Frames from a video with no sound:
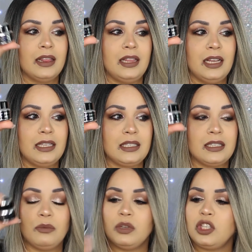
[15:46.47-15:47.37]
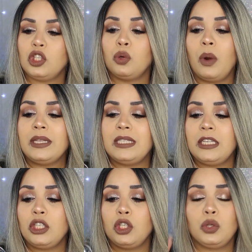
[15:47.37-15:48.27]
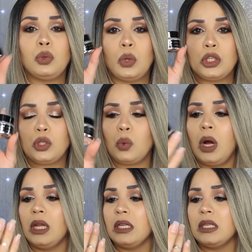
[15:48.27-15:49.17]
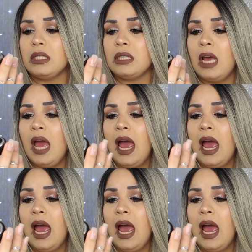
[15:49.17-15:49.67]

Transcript: This was $22